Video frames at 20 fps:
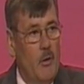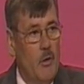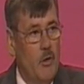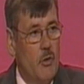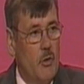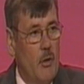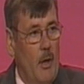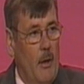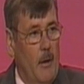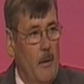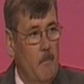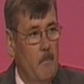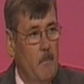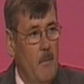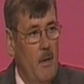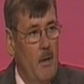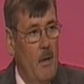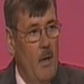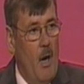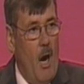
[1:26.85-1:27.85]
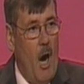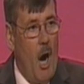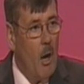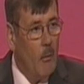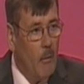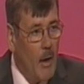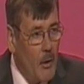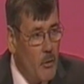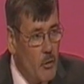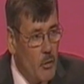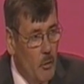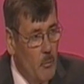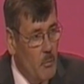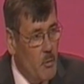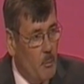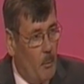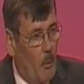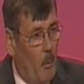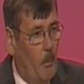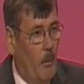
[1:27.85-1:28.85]
need to stay? Are our
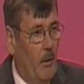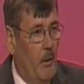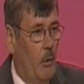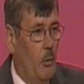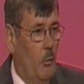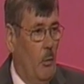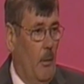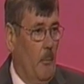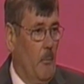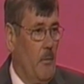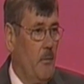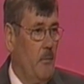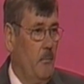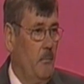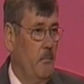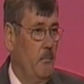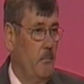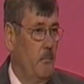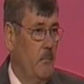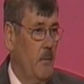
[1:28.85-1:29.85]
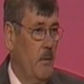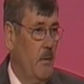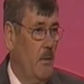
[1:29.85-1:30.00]
troops properly equipped?